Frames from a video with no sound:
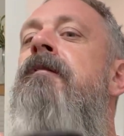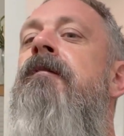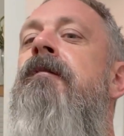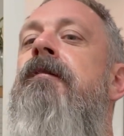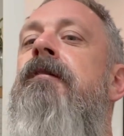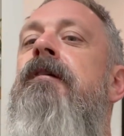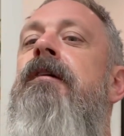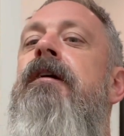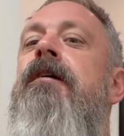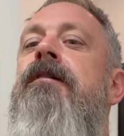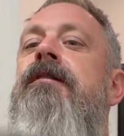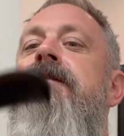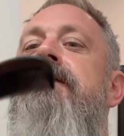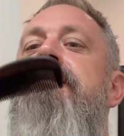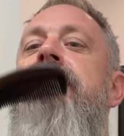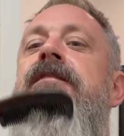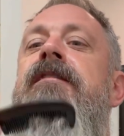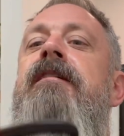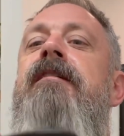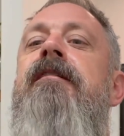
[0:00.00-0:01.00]
it's
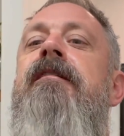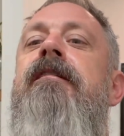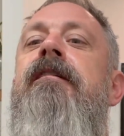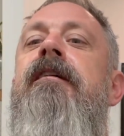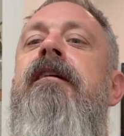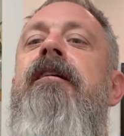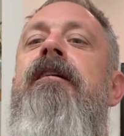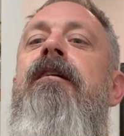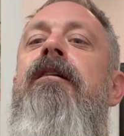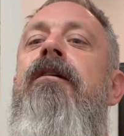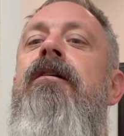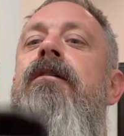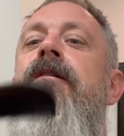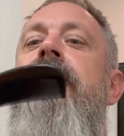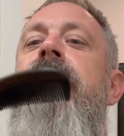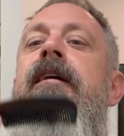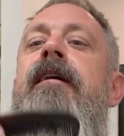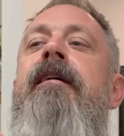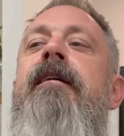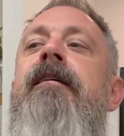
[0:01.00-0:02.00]
sitting in there all
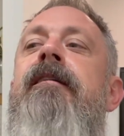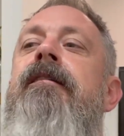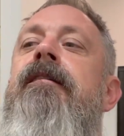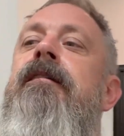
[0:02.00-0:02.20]
night